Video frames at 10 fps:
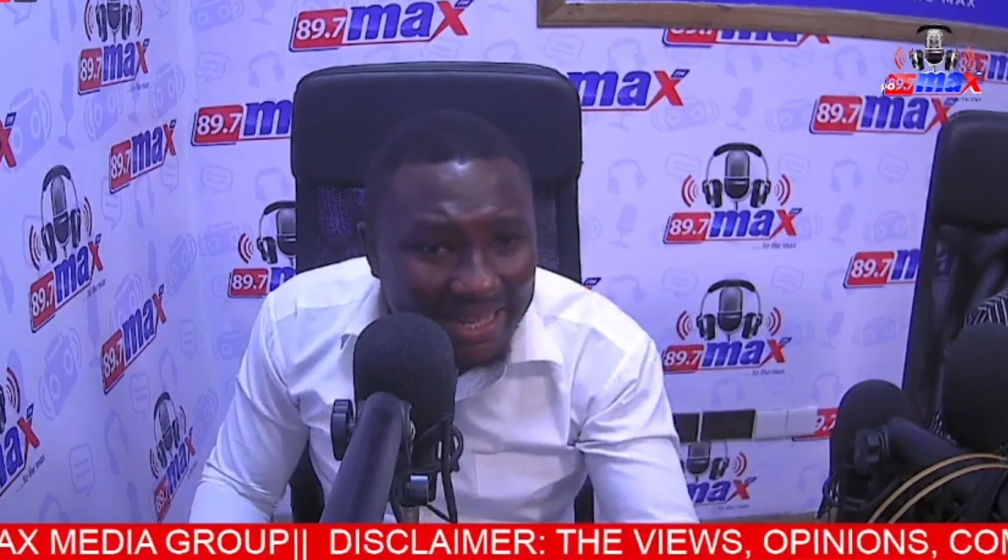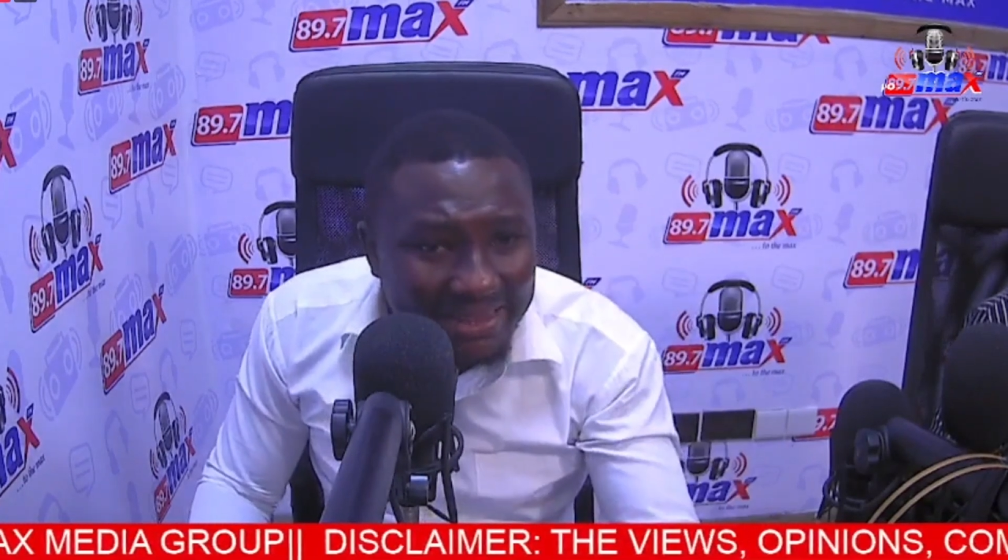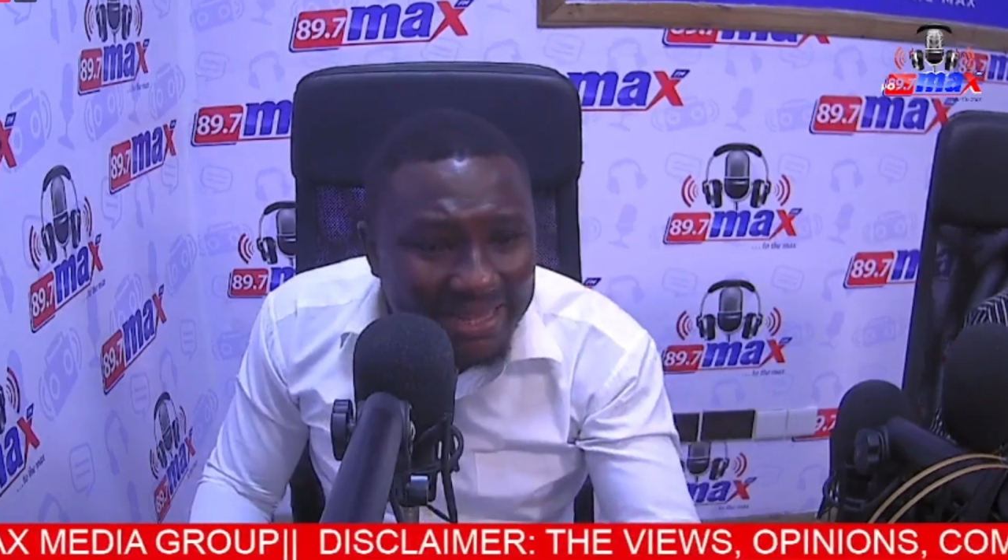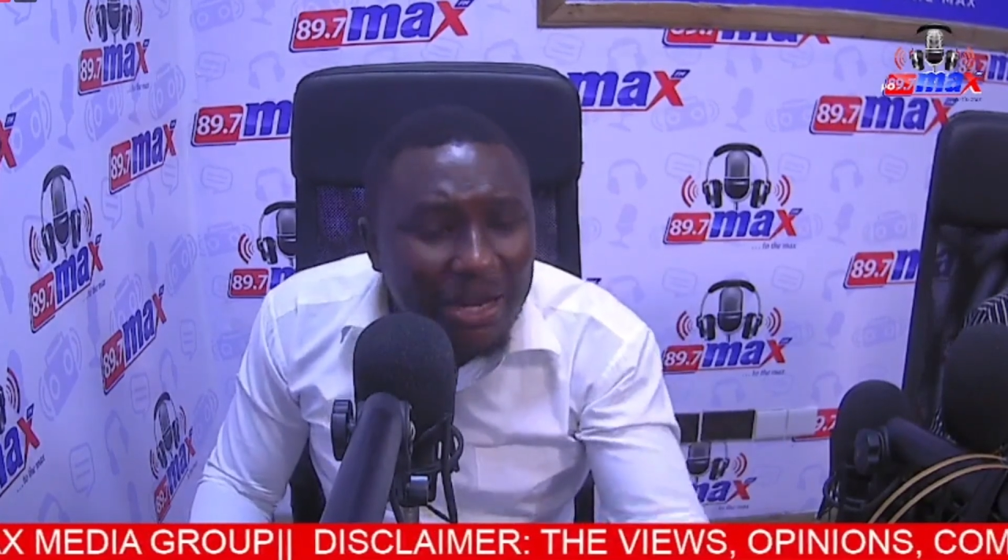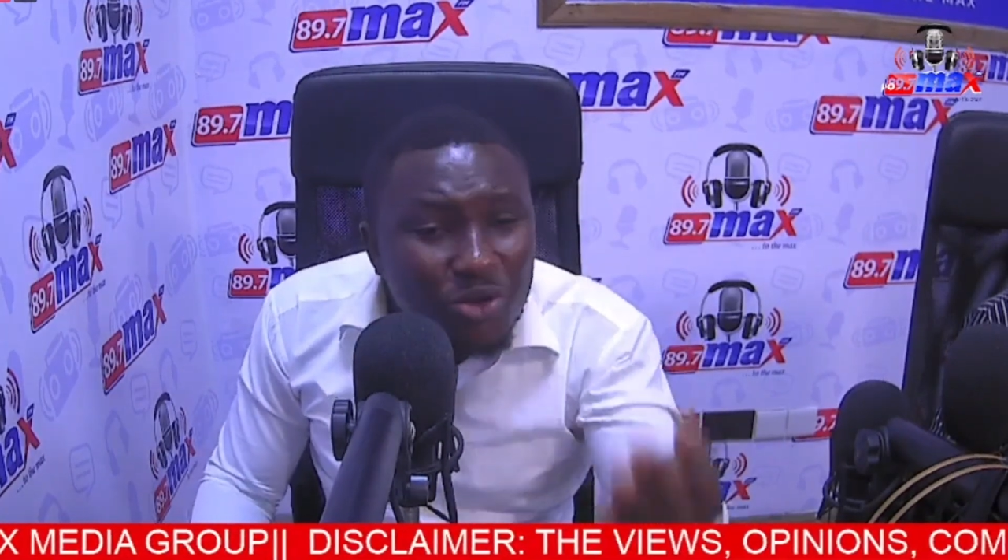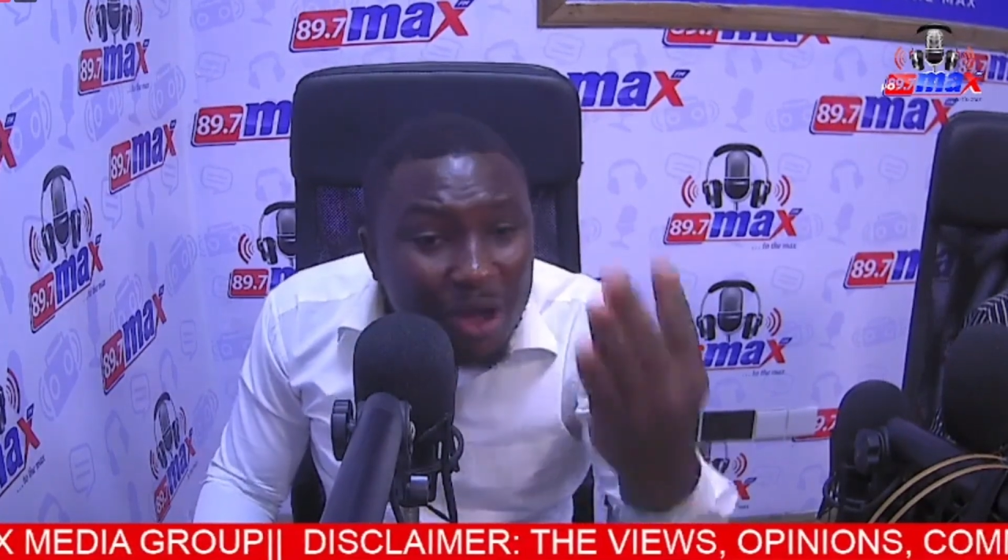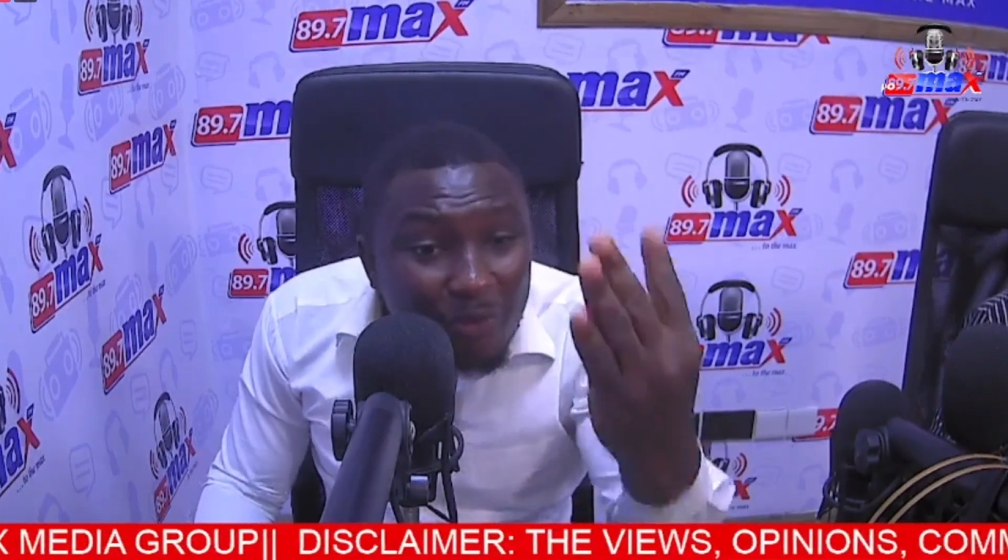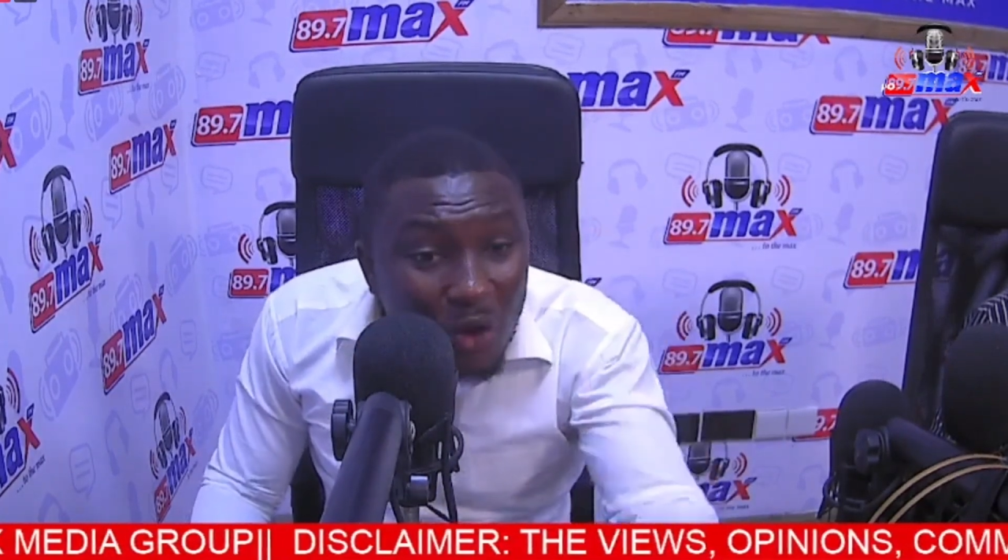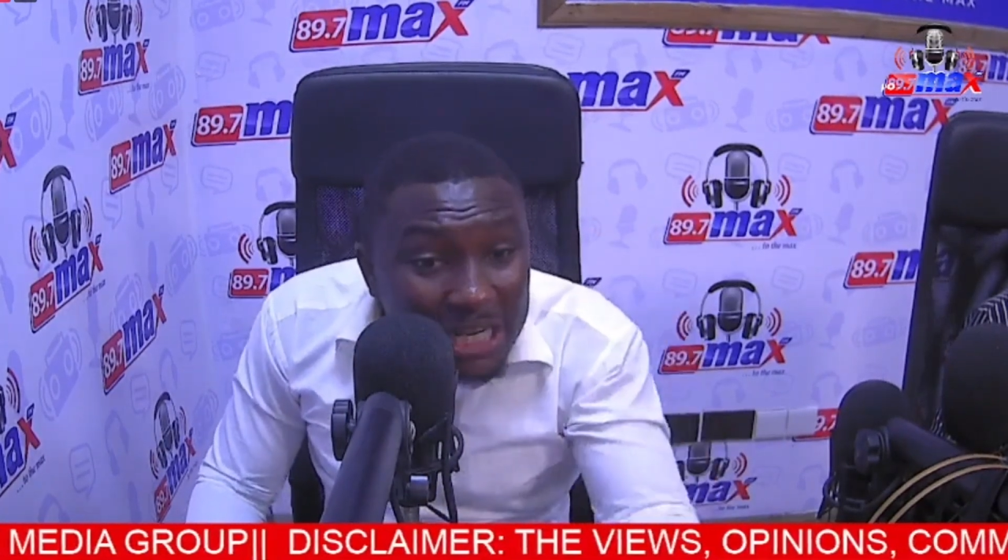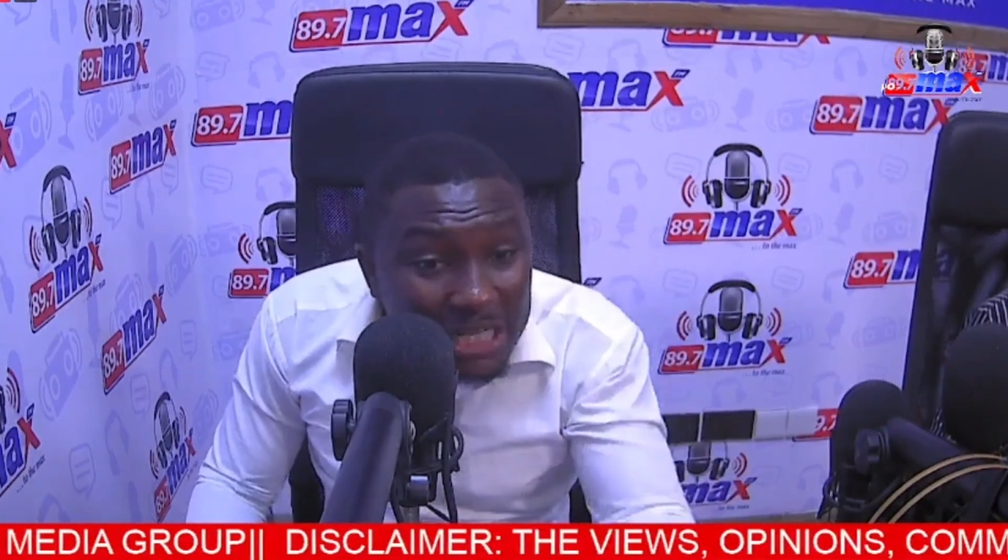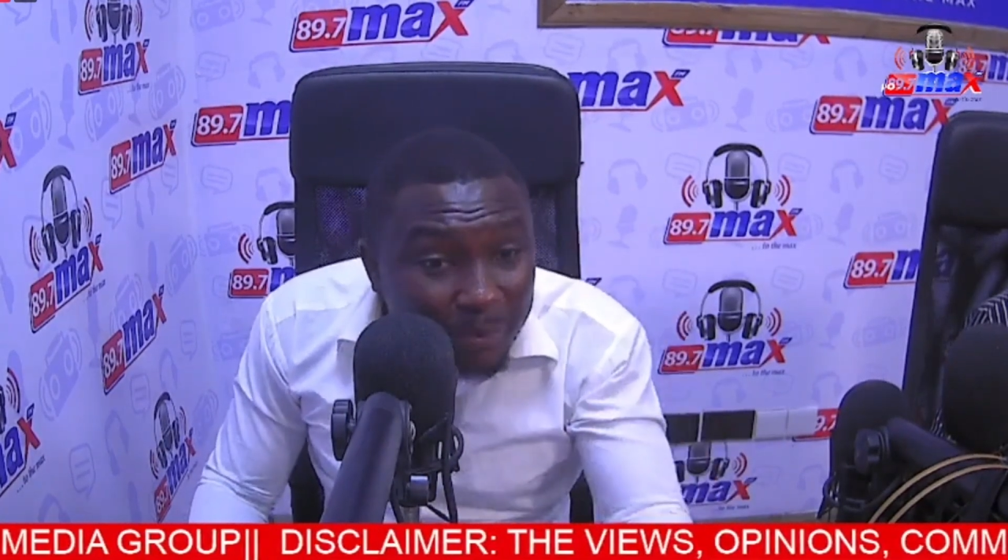now you have all these